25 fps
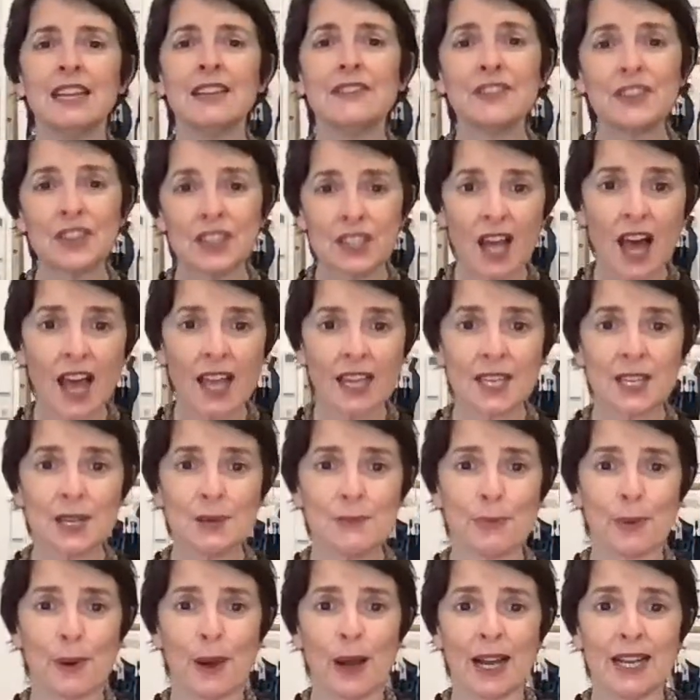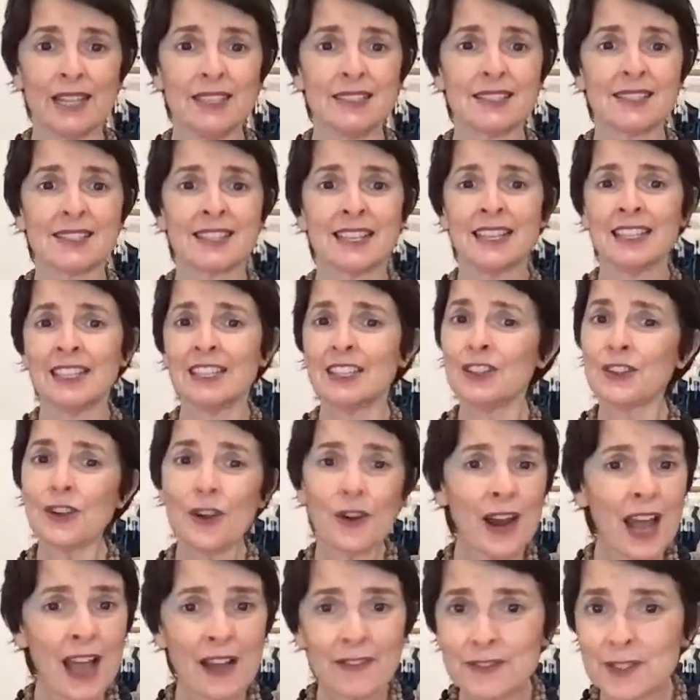If you like your brights, you
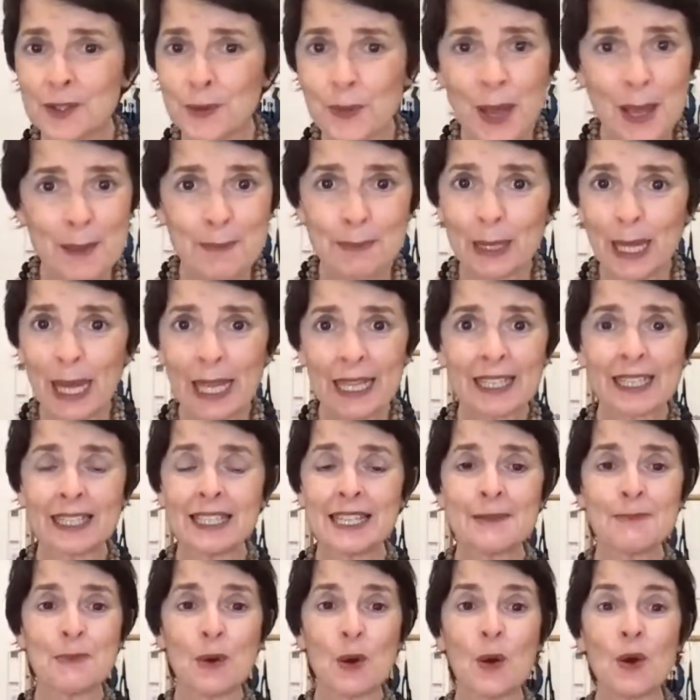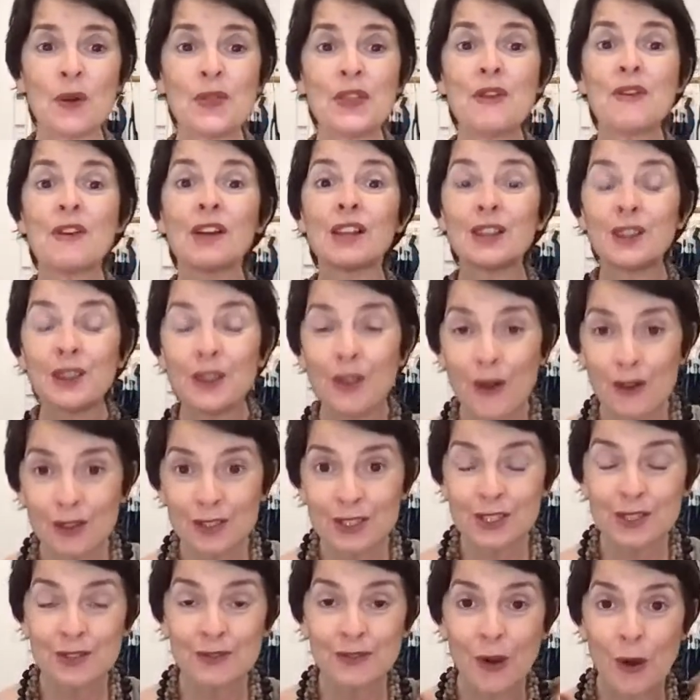don't have to wear black anymore. There are
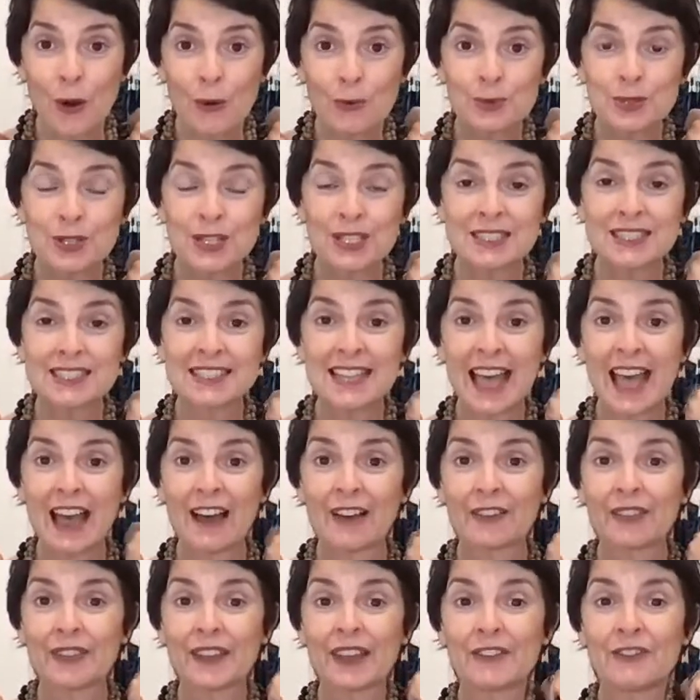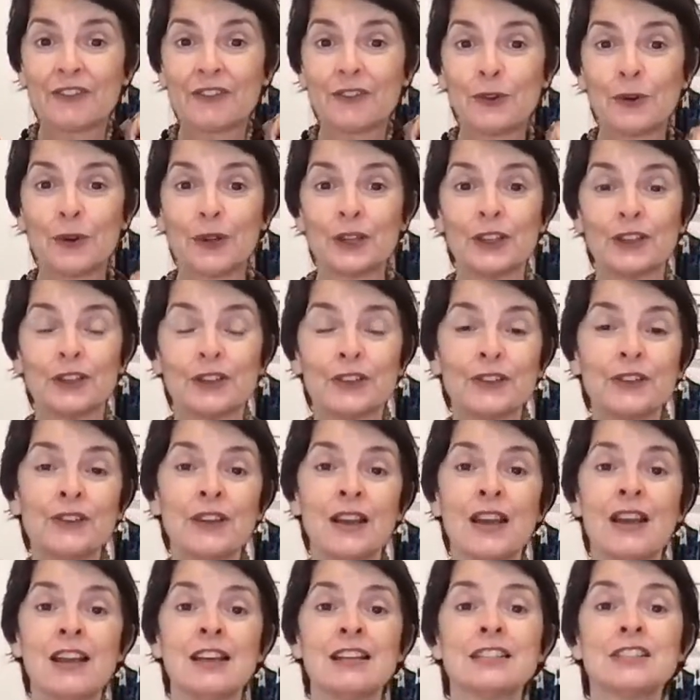lots of options out there for you
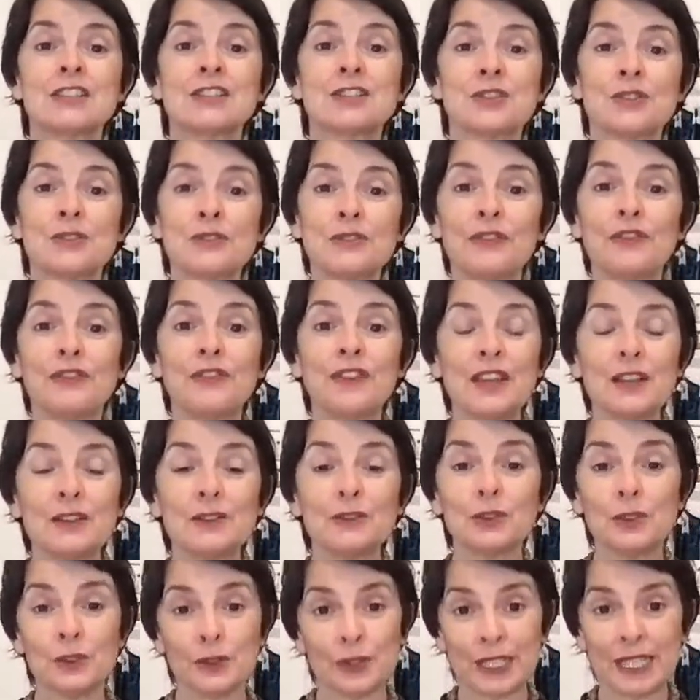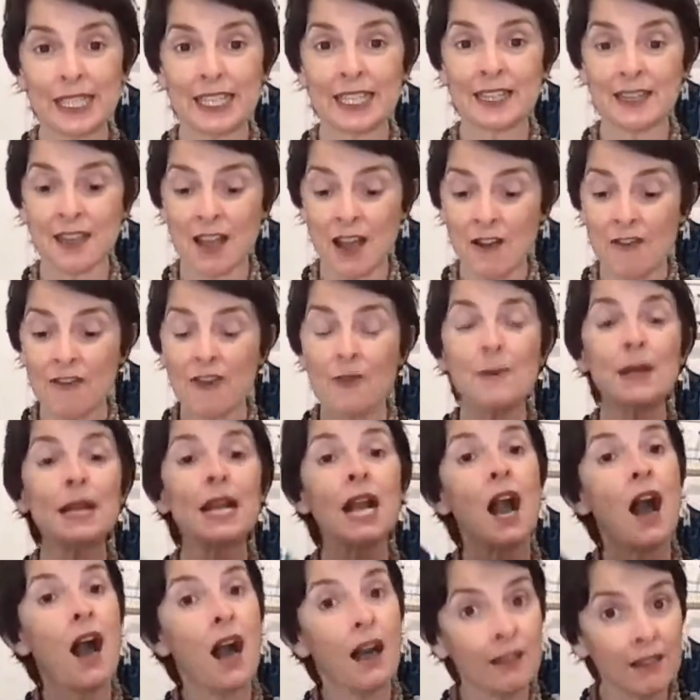to feel good in from a
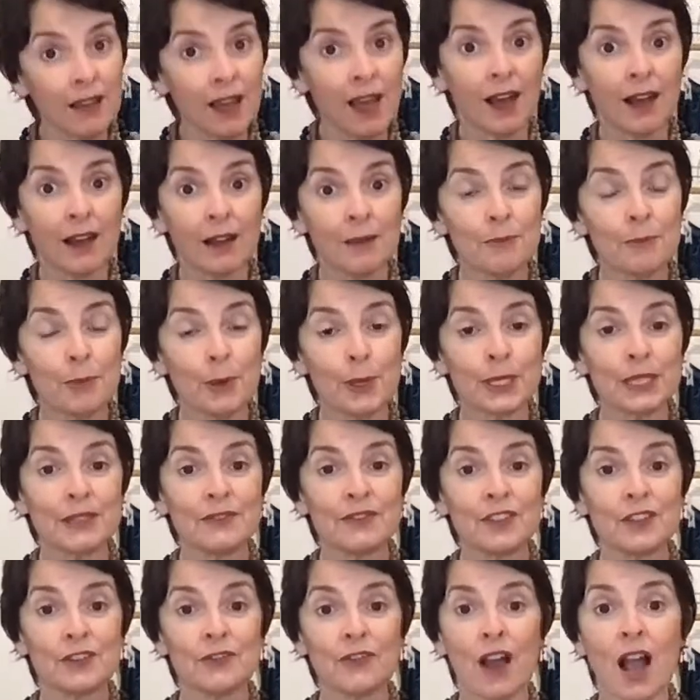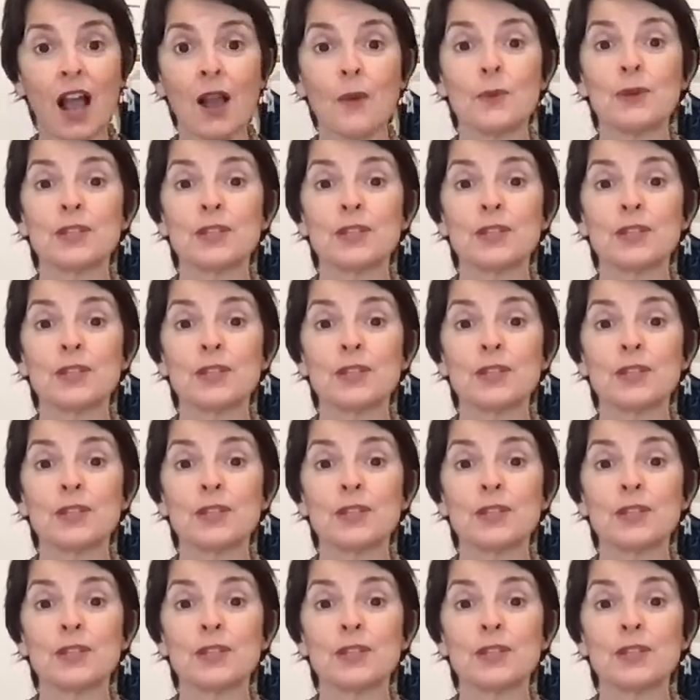colour point of view, right?